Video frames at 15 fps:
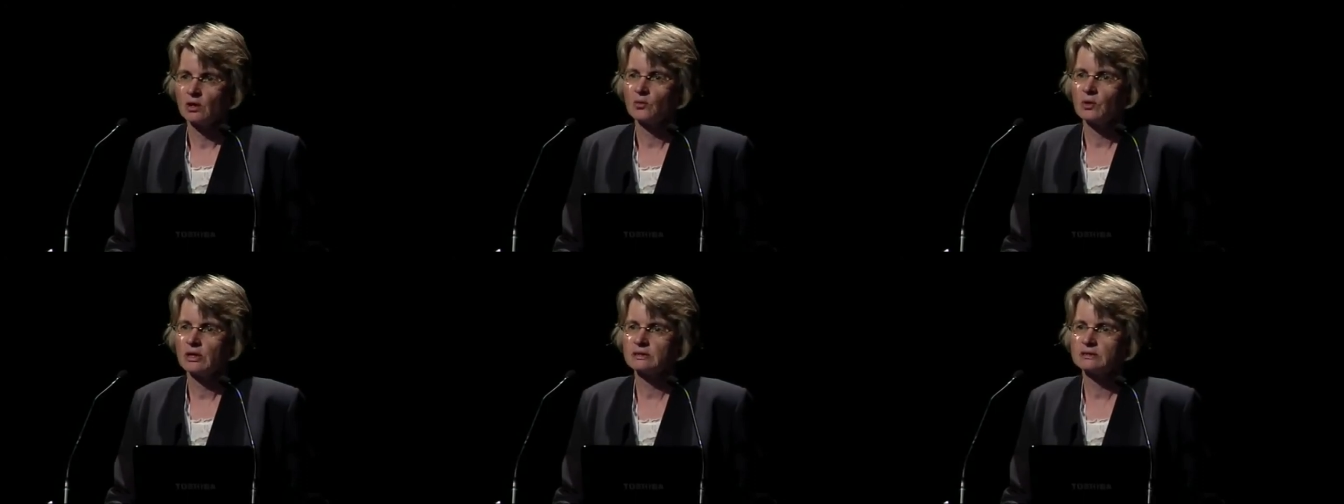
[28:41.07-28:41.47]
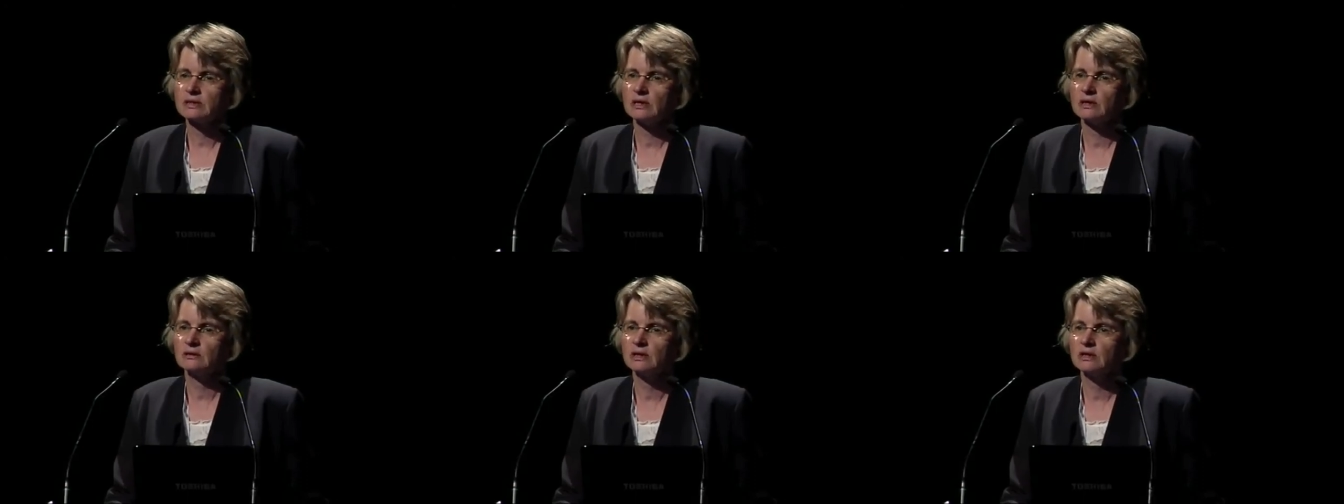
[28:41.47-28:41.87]
We are
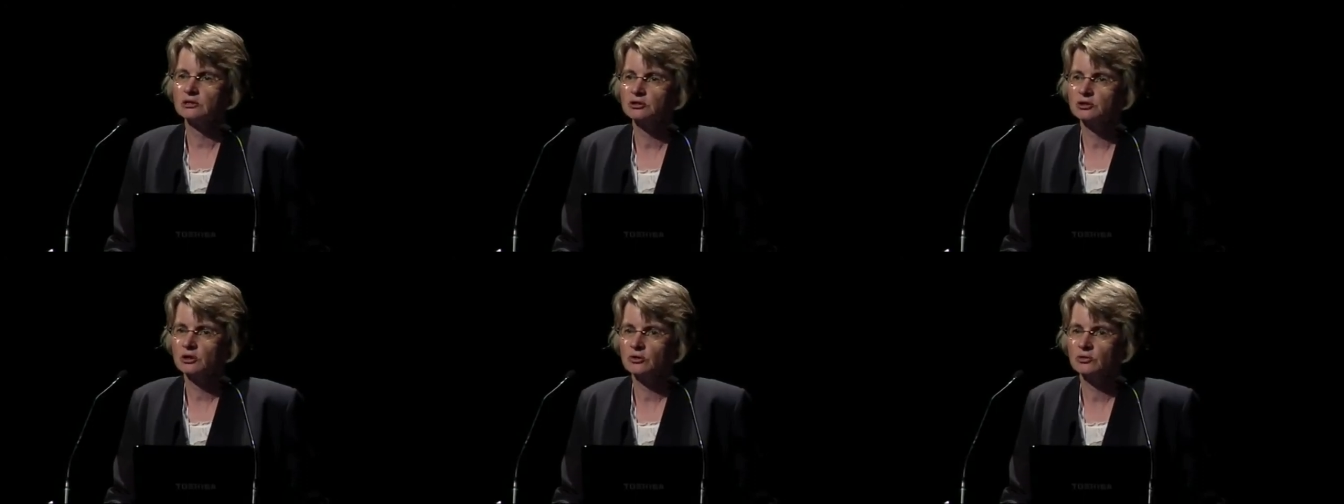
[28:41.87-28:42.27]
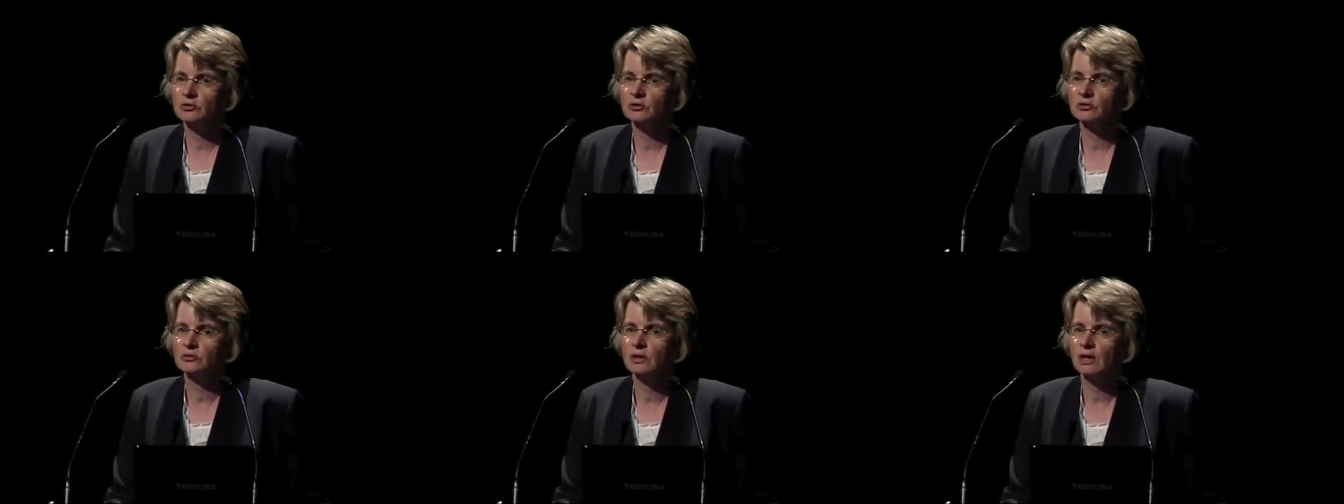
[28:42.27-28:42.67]
saying they show
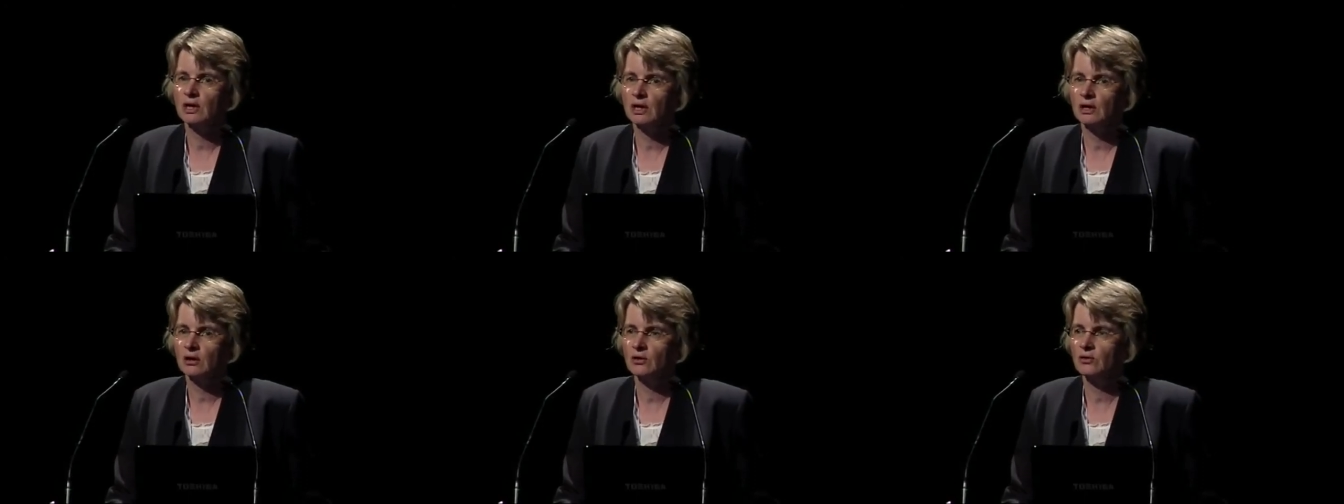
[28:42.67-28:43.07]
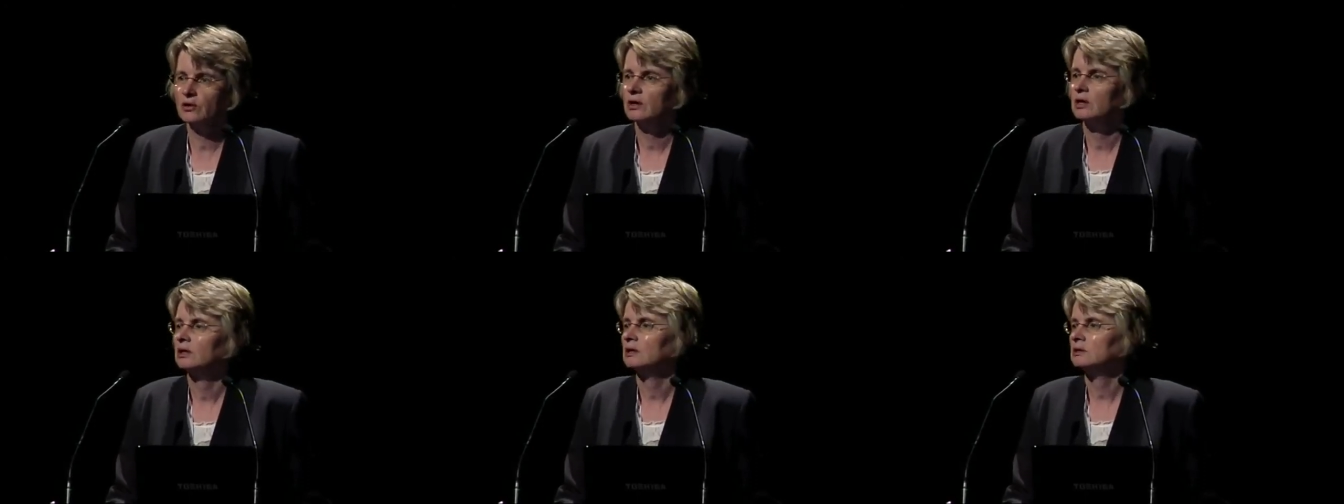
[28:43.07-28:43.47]
you how
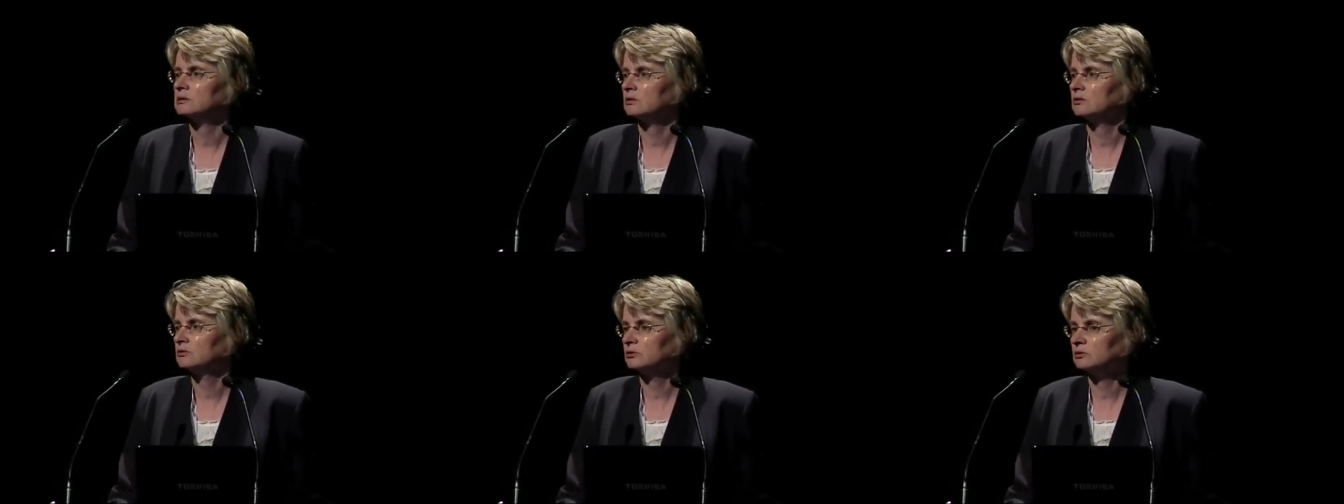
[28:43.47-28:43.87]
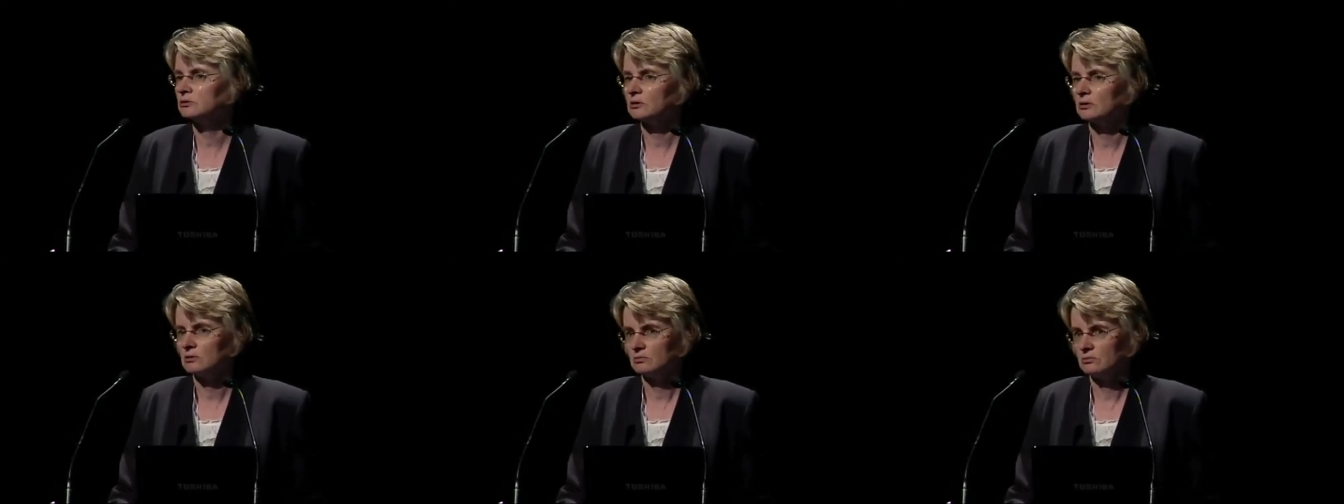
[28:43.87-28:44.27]
it's a good
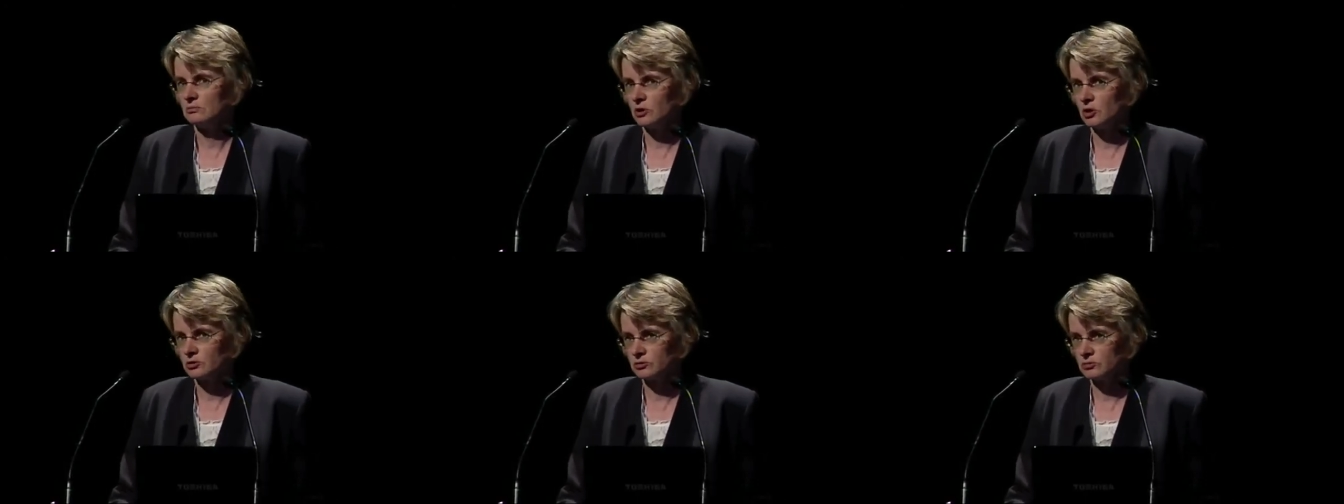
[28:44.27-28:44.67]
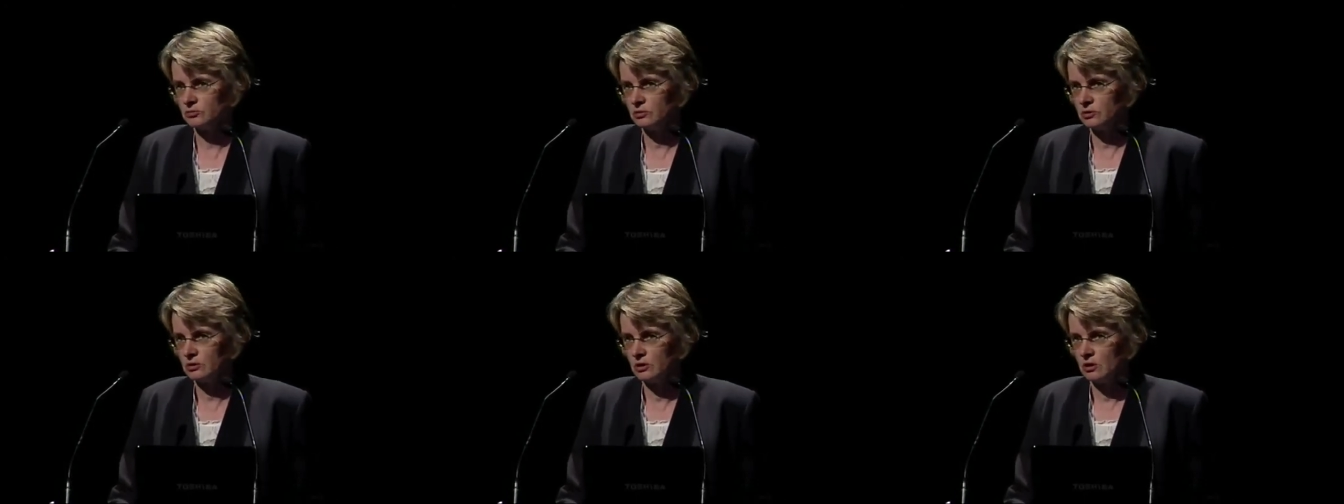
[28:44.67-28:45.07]

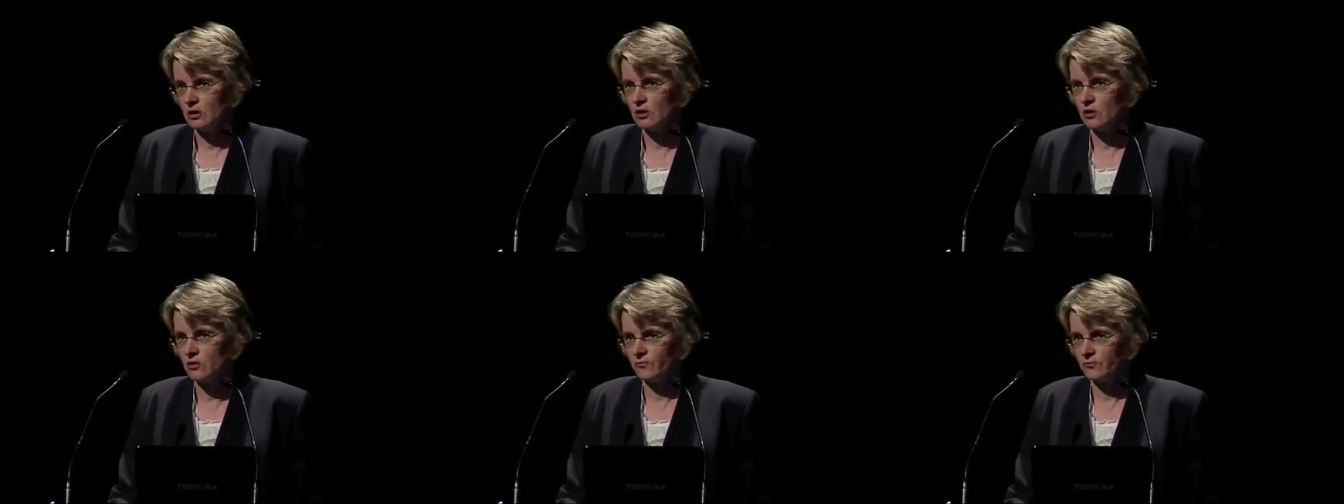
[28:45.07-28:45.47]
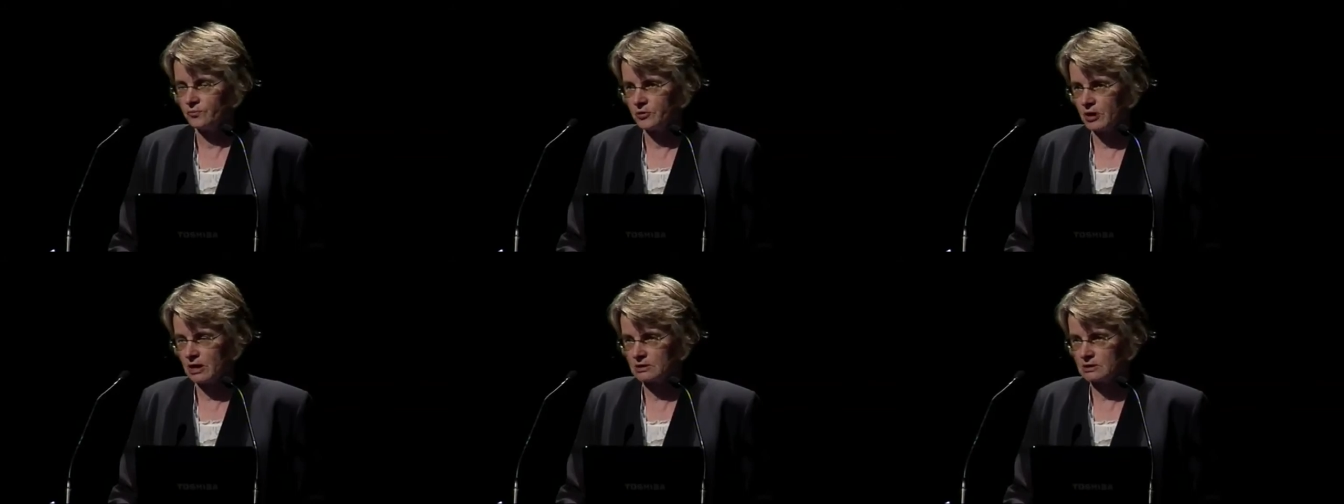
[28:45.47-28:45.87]
model of
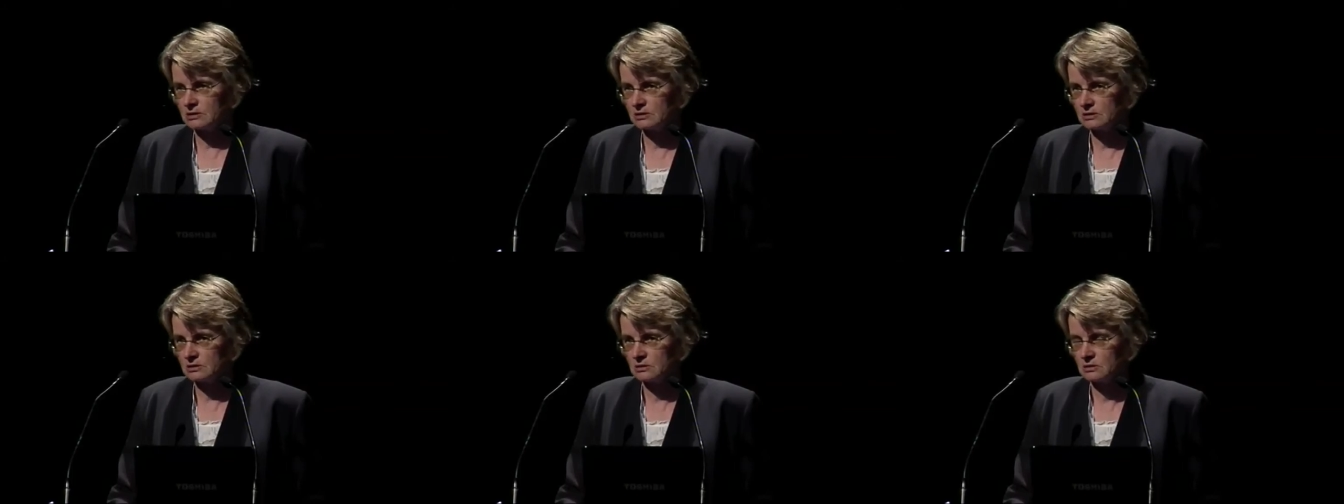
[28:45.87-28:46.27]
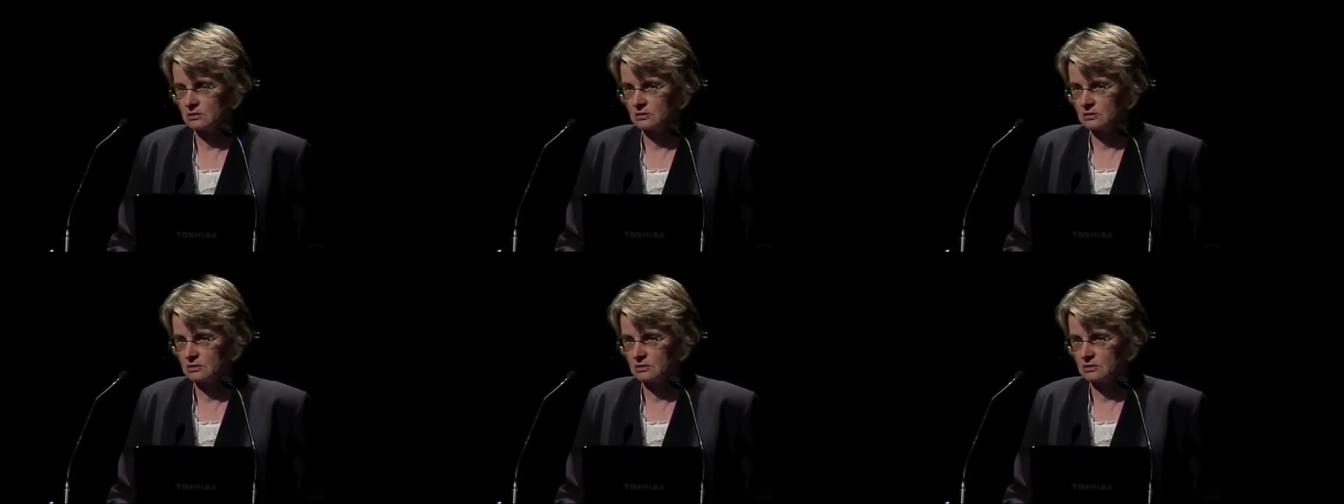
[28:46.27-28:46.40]
practice